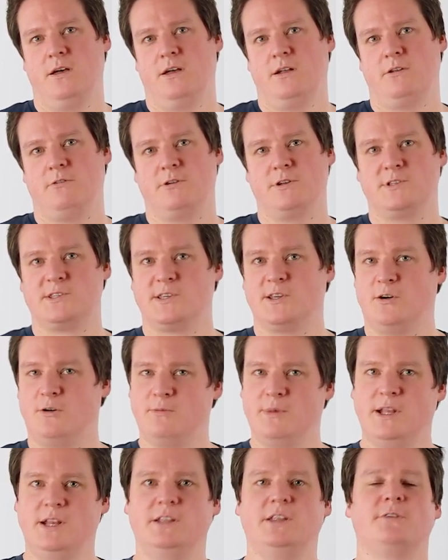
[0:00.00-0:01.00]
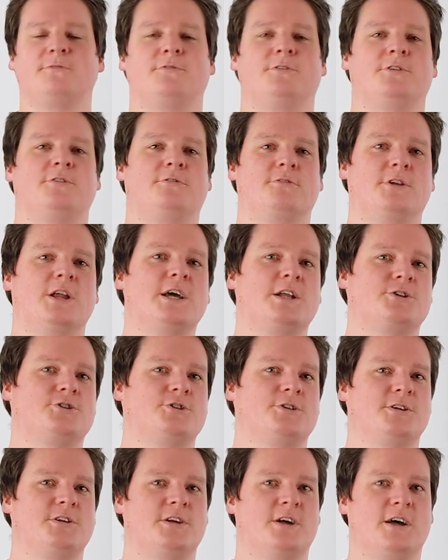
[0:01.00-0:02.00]
There are so many different
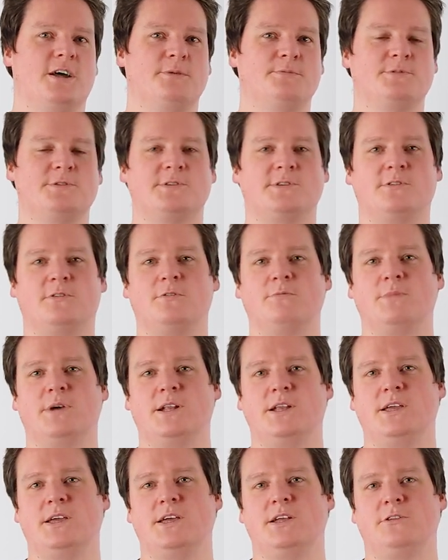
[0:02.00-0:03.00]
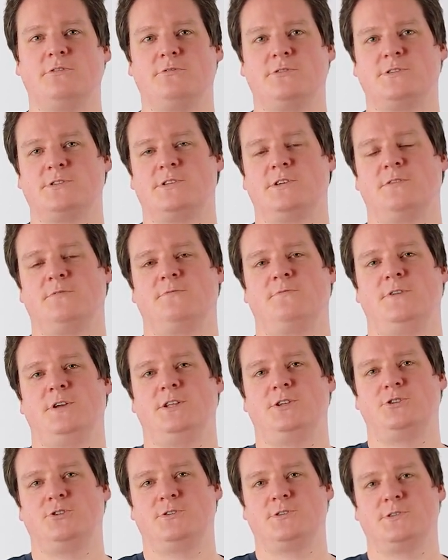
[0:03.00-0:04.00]
connection types, so many interesting
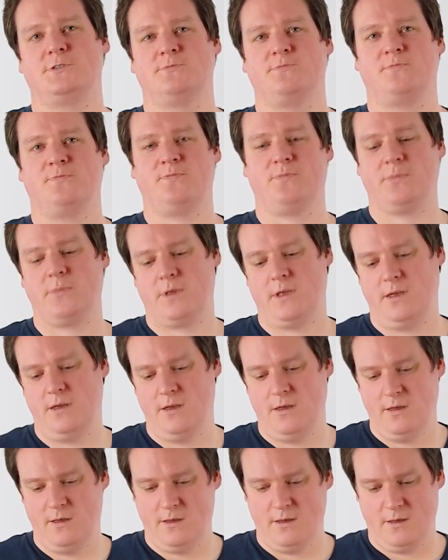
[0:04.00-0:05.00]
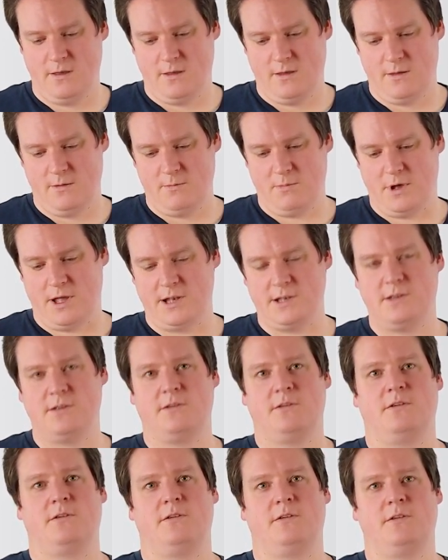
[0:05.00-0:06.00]
features. But
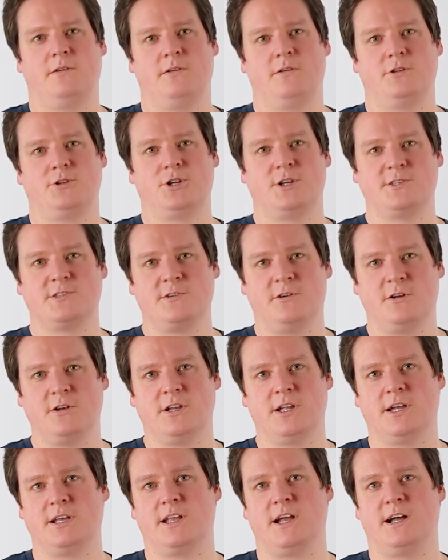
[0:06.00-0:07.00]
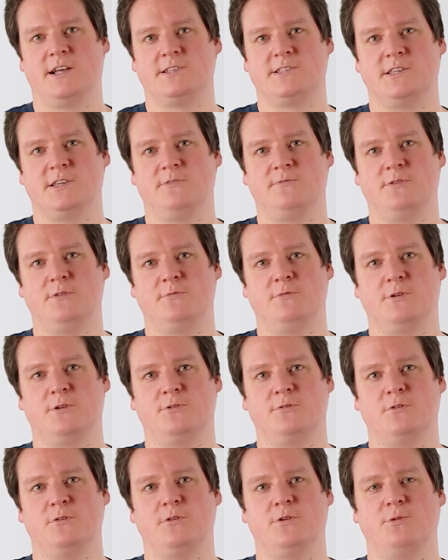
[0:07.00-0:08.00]
just contact us if you want
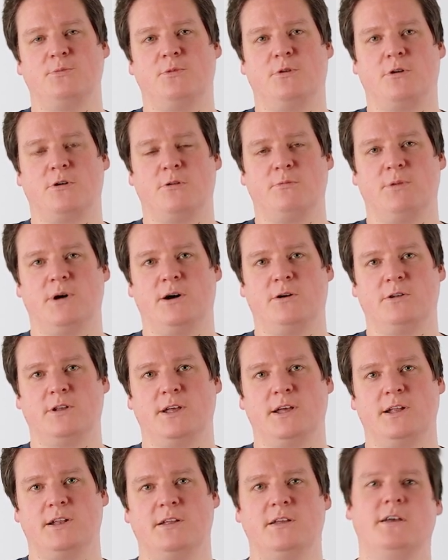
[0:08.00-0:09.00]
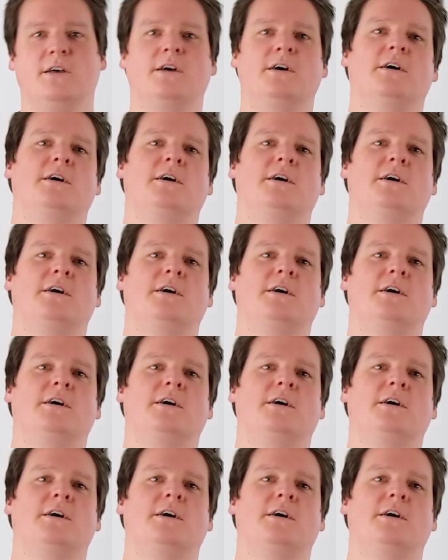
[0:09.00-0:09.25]
to learn more about that.